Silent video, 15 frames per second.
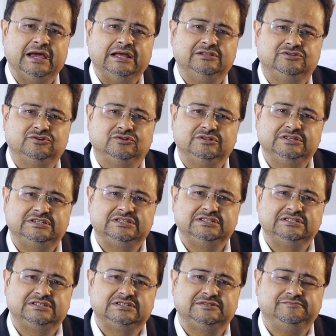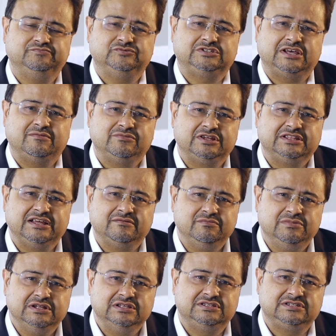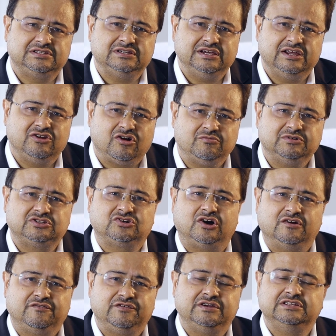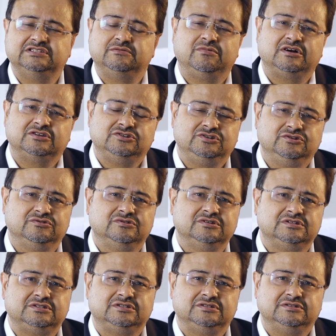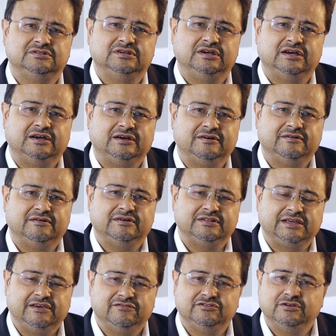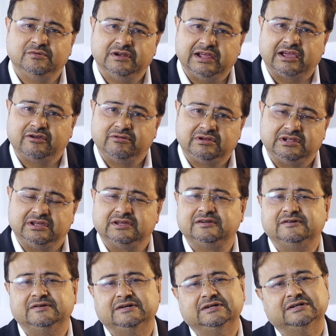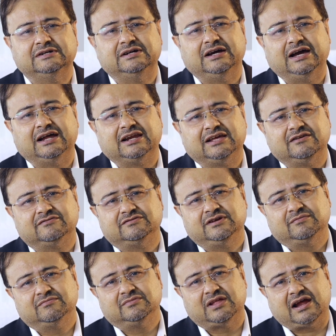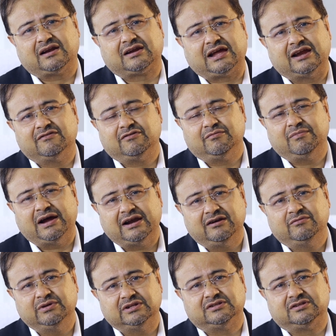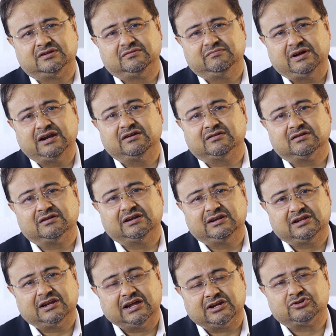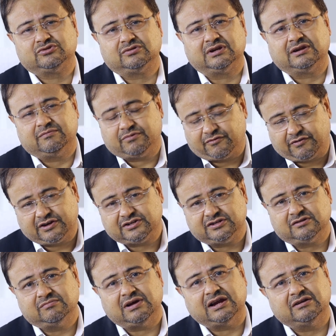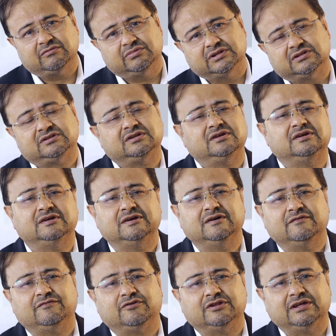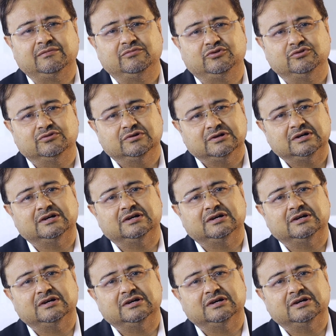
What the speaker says: And so this is something that builds enormous confidence among students, gives them an equity, and gives them that kind of a bandwidth, mental, intellectual, and professional bandwidth for them to,